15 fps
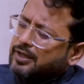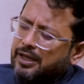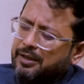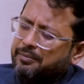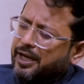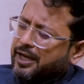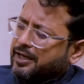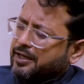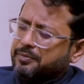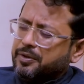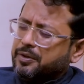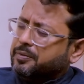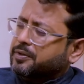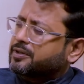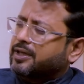Mechanical
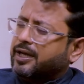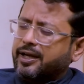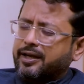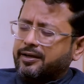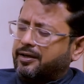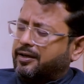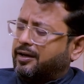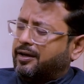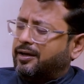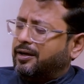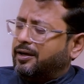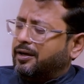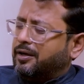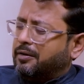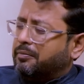purpose like
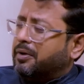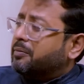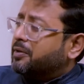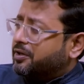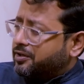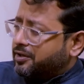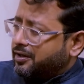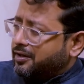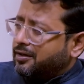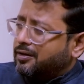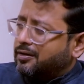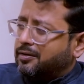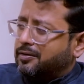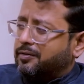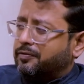publishing,
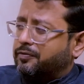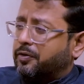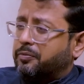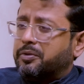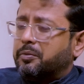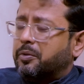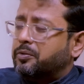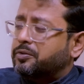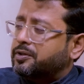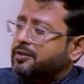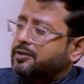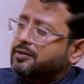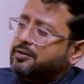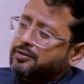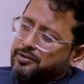for
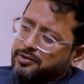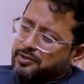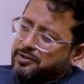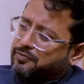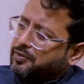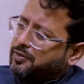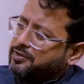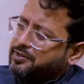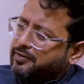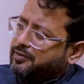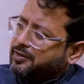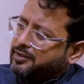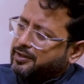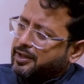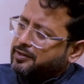promotions, for
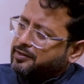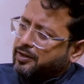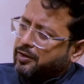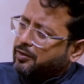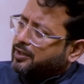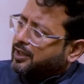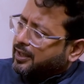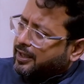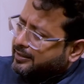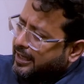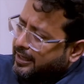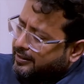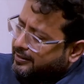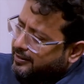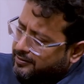several things and all that. And
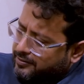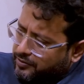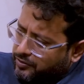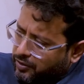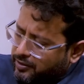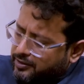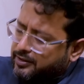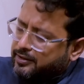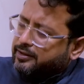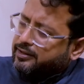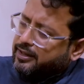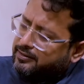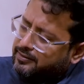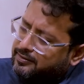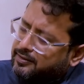that does not
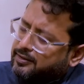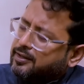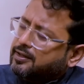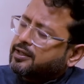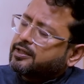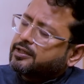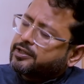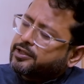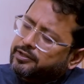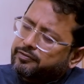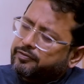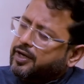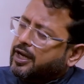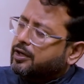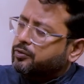necessarily
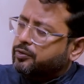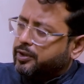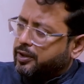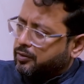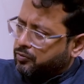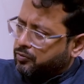devalue their